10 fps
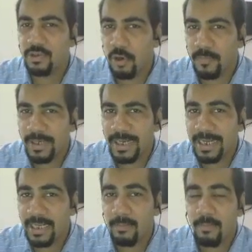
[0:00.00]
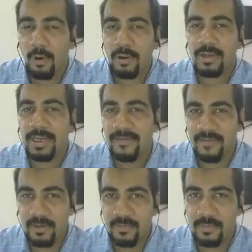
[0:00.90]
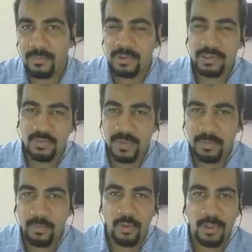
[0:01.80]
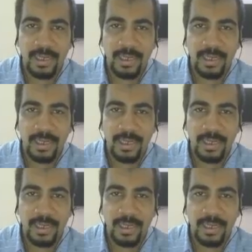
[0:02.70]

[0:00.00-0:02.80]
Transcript: not been any important level which has been broken.